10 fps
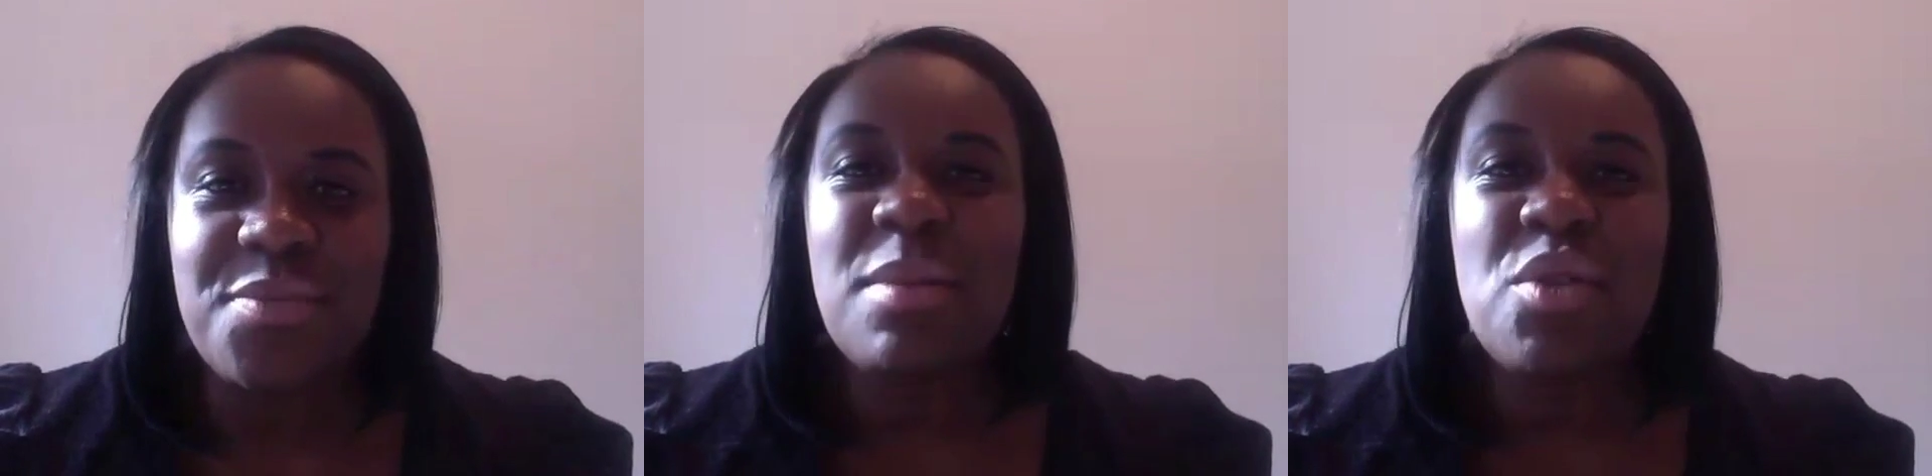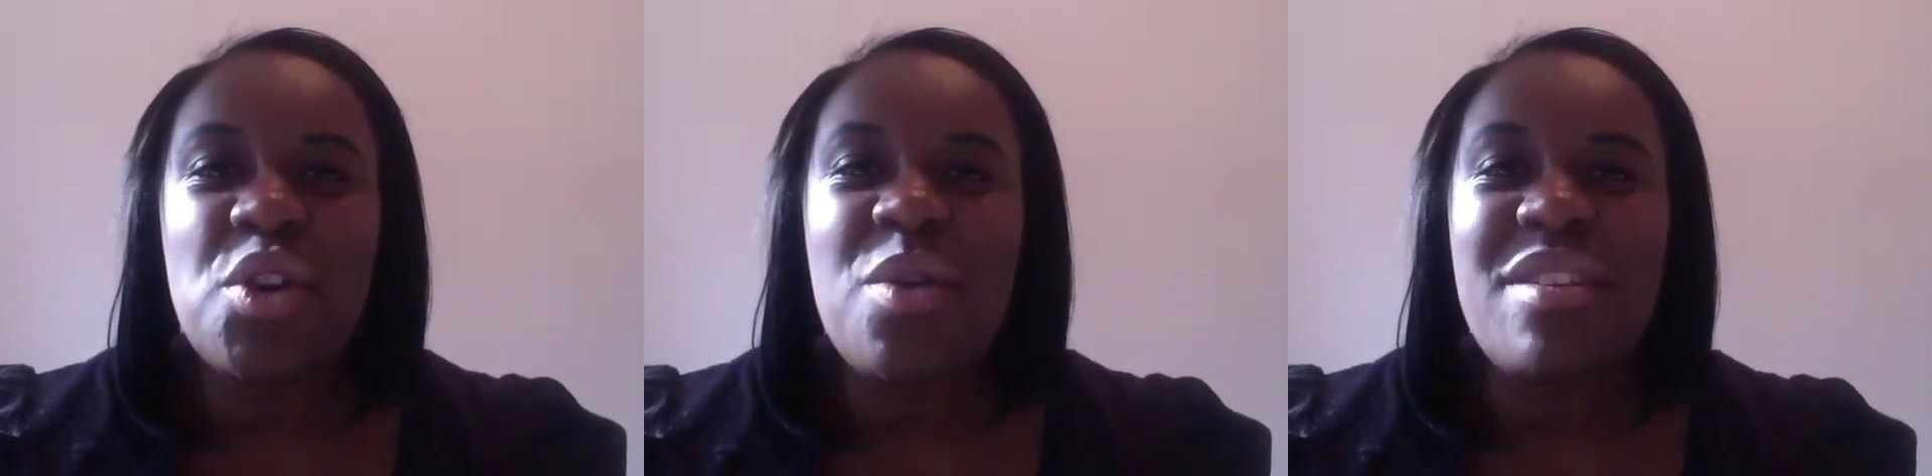I'm
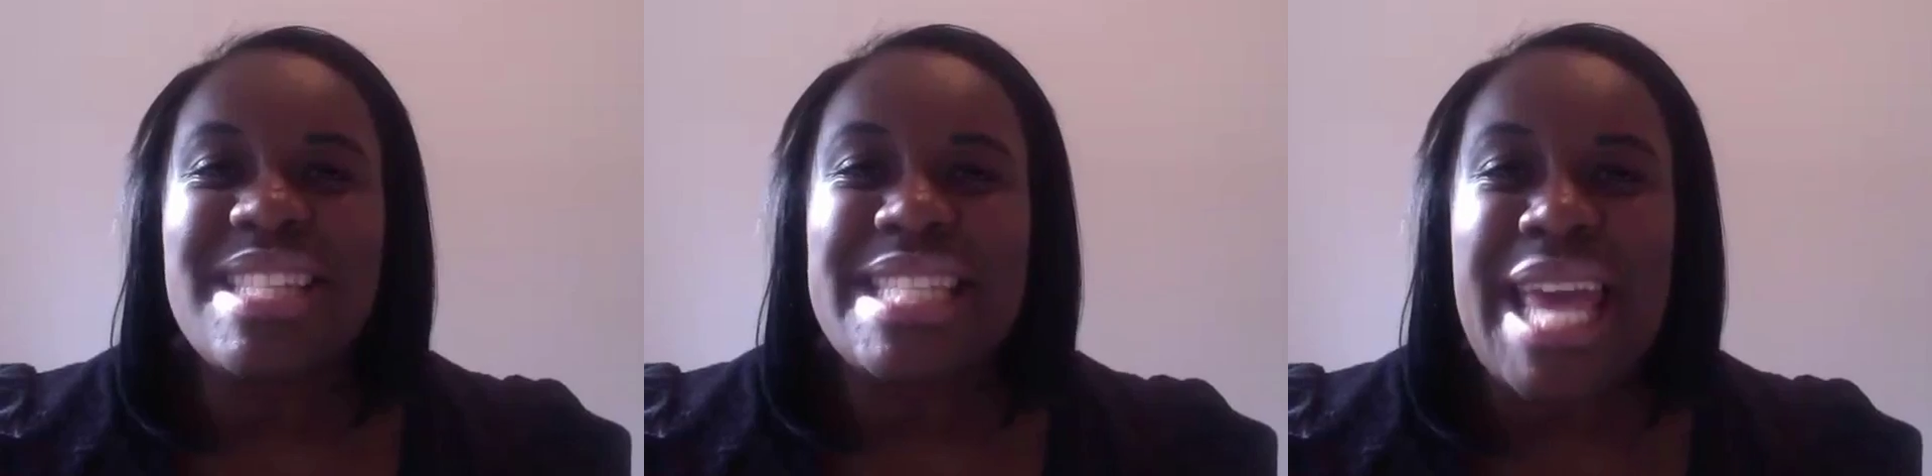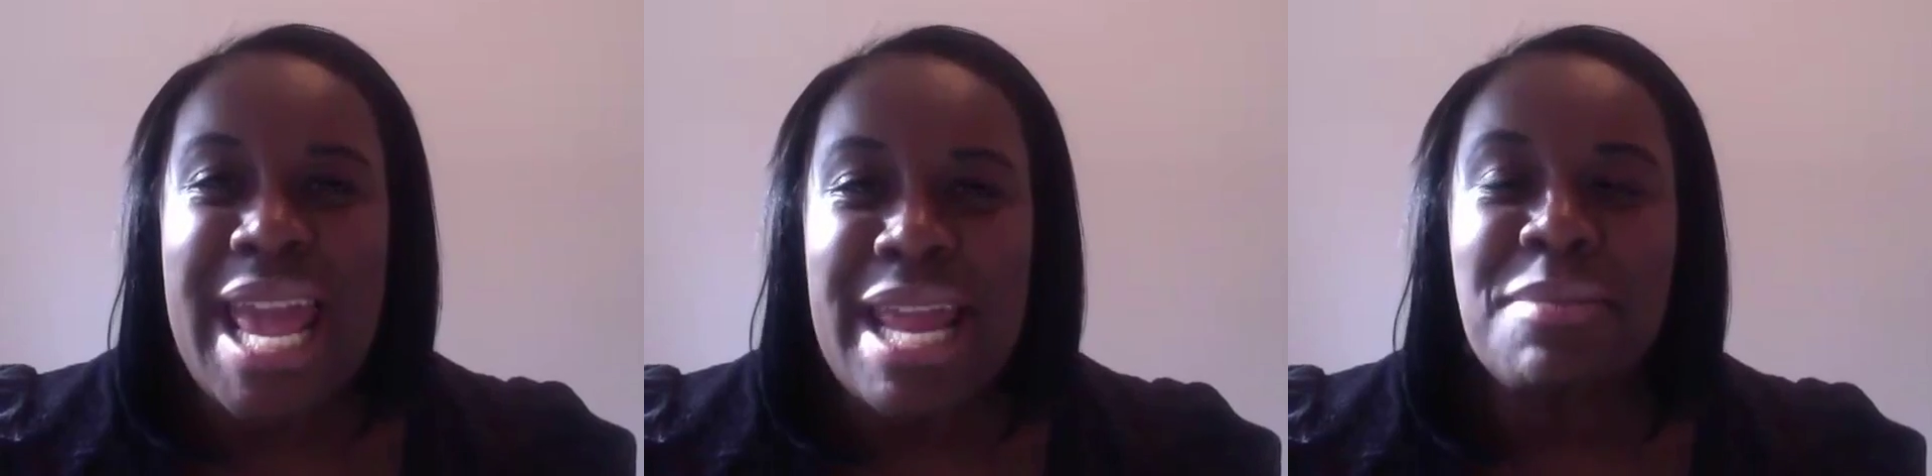going to wear a
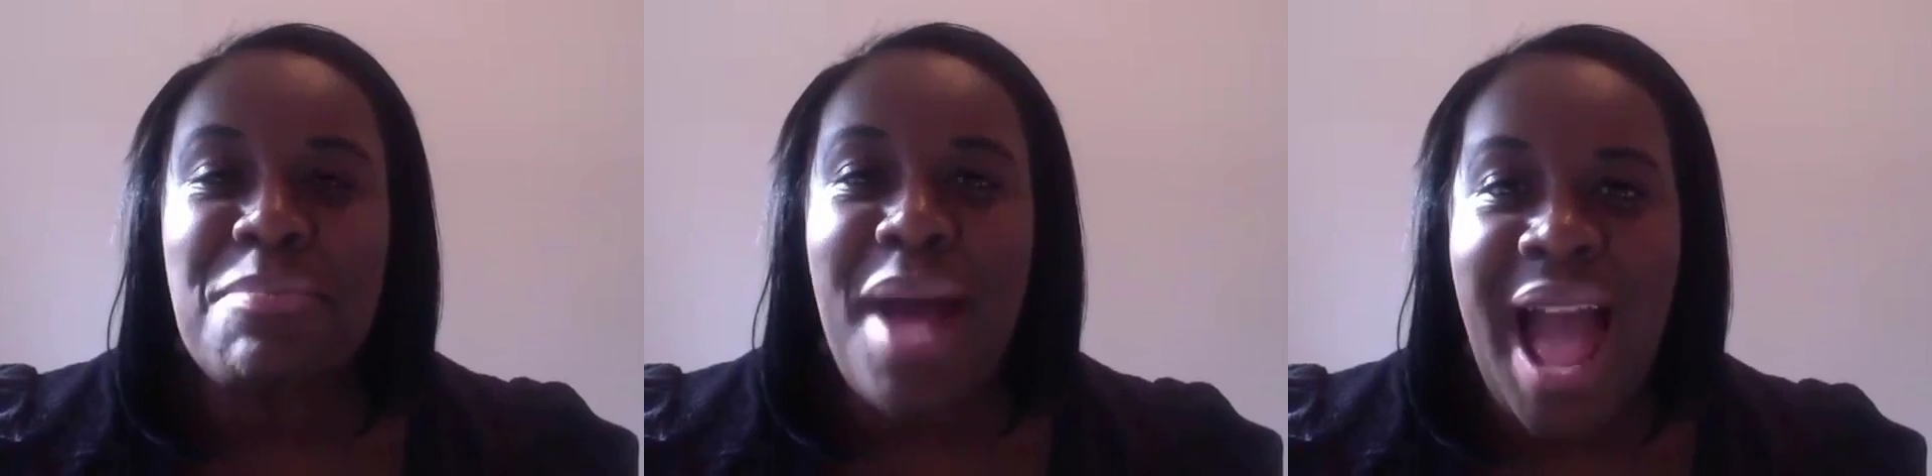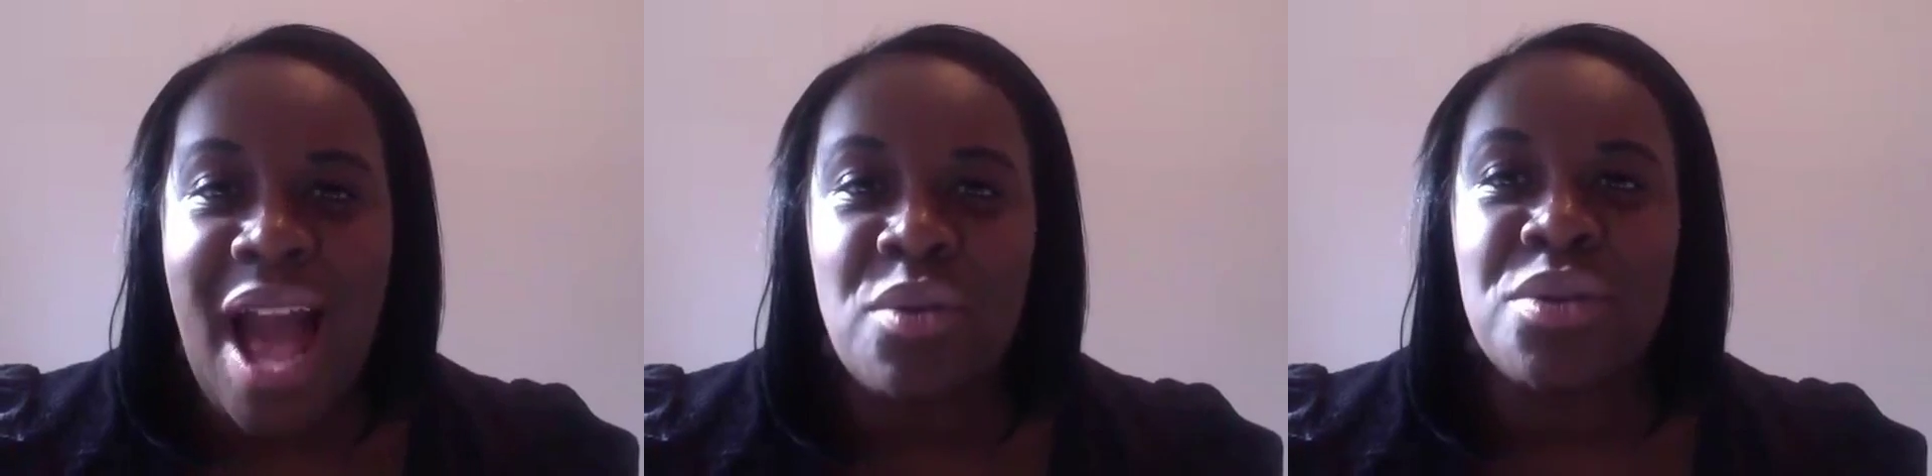
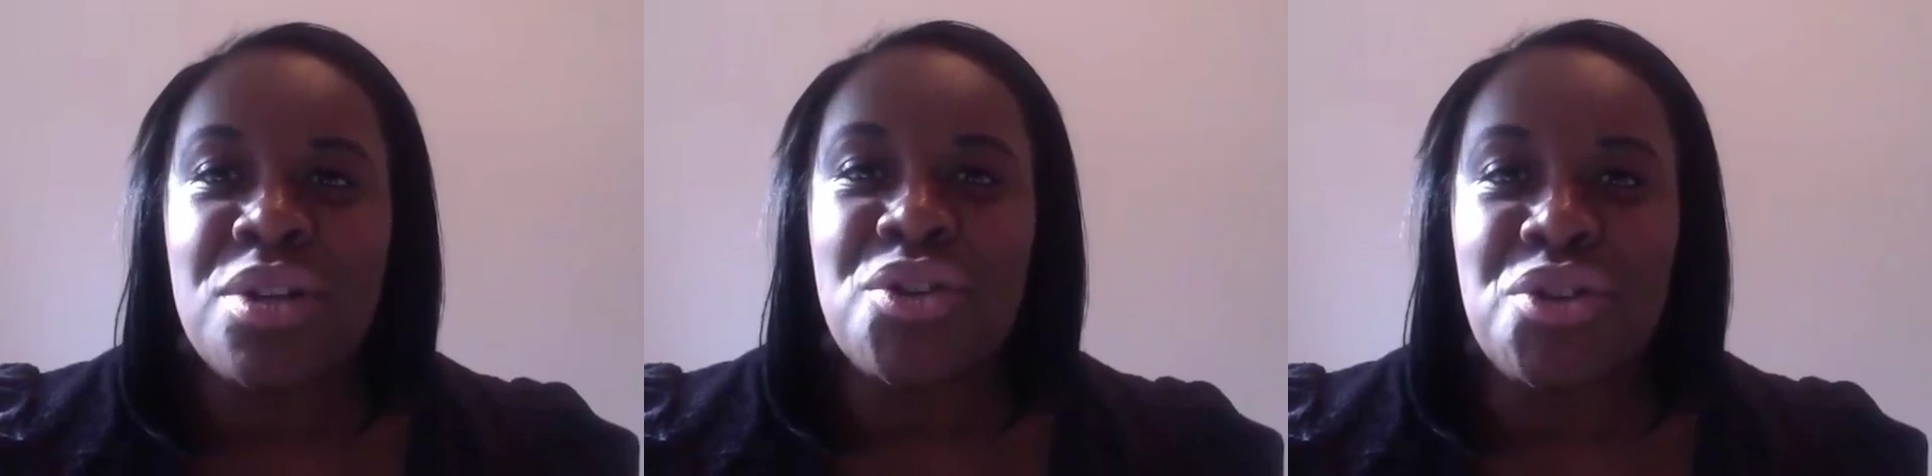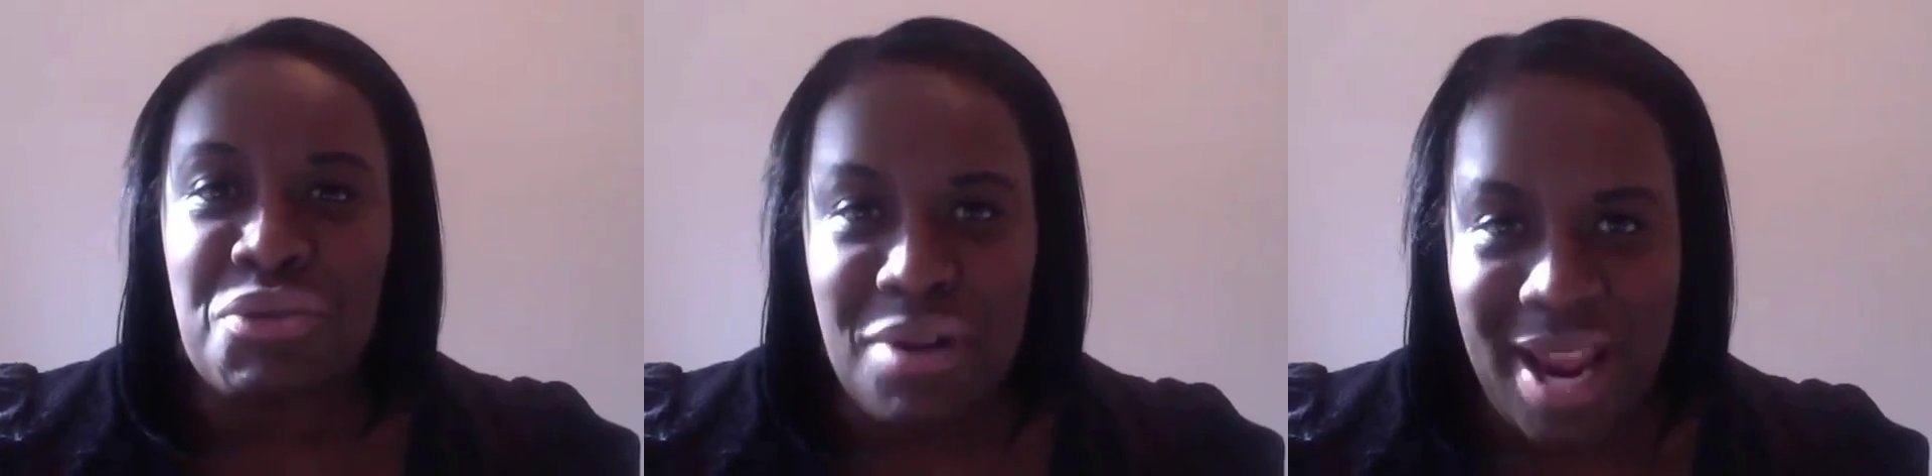£10
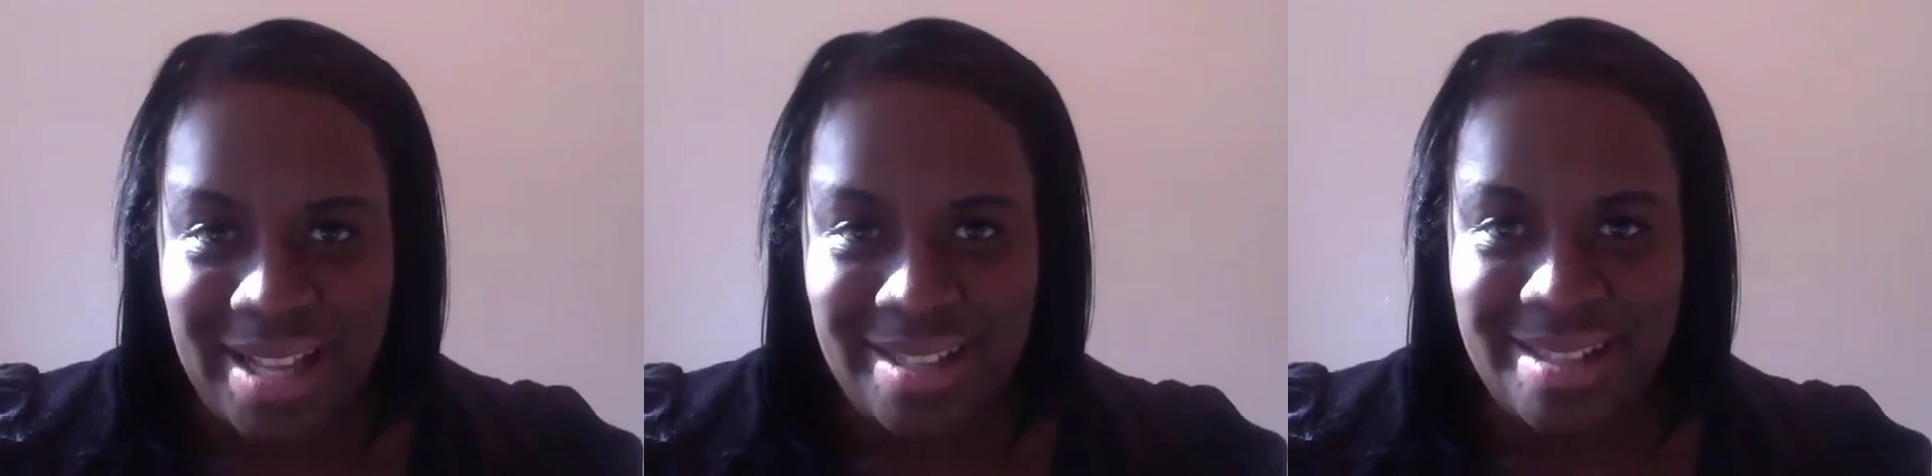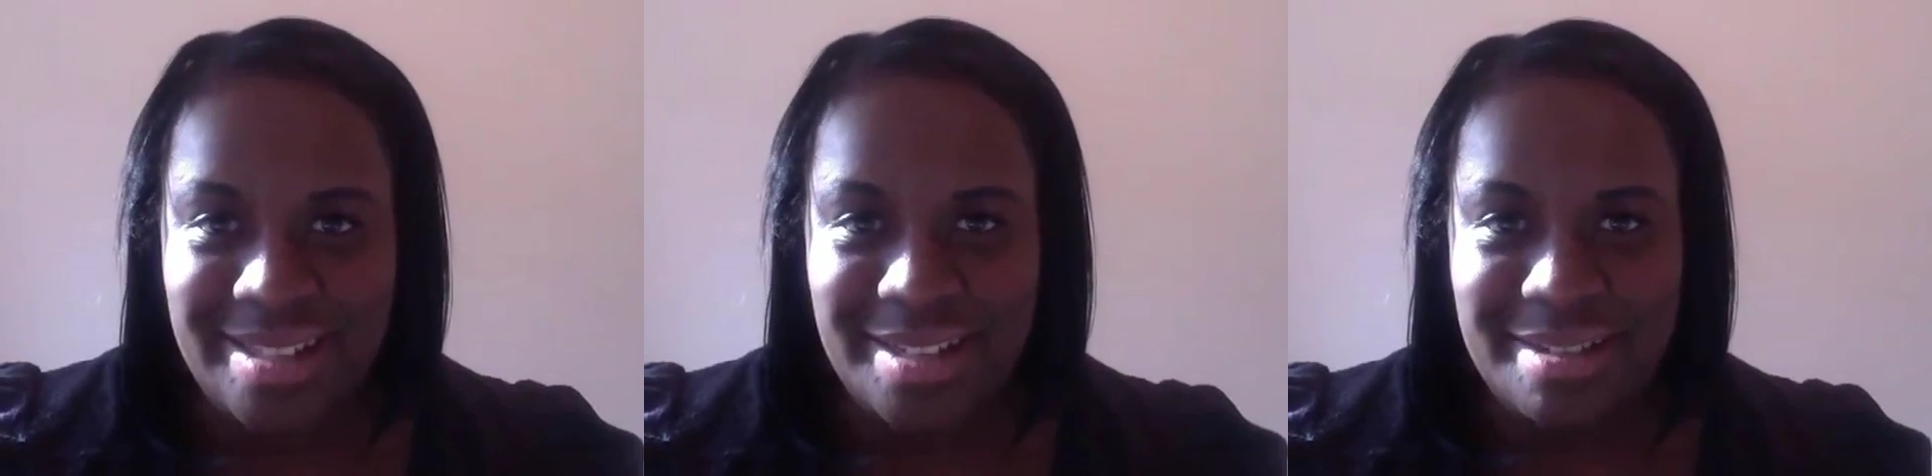dress.